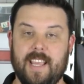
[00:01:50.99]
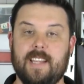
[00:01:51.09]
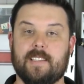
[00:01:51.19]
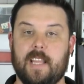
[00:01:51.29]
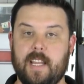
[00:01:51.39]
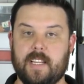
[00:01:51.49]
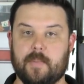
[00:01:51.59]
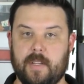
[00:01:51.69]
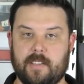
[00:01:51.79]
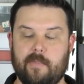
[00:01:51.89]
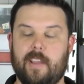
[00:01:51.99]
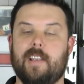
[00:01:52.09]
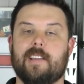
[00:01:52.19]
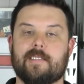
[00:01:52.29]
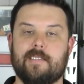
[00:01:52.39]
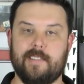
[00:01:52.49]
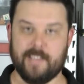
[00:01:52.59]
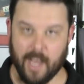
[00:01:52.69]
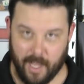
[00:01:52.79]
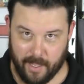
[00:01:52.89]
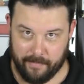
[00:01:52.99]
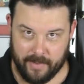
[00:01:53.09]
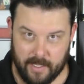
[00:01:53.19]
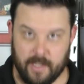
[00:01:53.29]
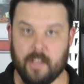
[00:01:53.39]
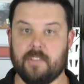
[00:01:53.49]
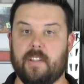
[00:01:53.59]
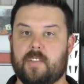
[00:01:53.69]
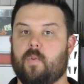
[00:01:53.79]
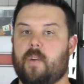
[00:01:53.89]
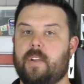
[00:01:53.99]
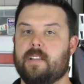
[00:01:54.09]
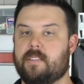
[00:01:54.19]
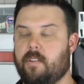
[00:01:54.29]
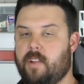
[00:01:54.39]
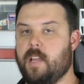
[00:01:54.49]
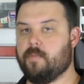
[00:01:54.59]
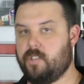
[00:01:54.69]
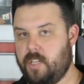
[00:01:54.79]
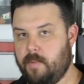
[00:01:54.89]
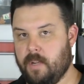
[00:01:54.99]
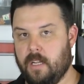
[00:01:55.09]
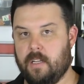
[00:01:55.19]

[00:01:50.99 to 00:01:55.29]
It is inexpensive and it is so that's why we can sell cams cheap